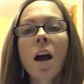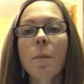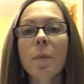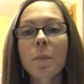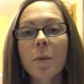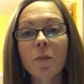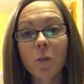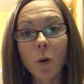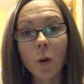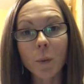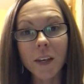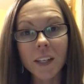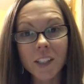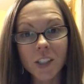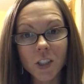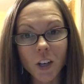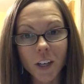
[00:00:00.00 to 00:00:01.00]
But before we
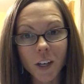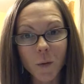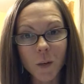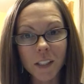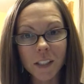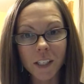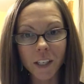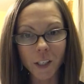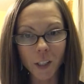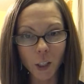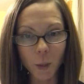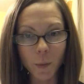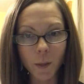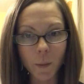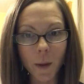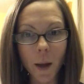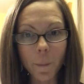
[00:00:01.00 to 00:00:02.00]
get started, I want to tell you a
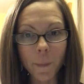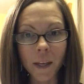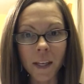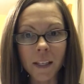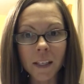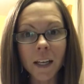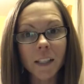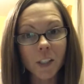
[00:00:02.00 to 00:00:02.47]
little bit about me.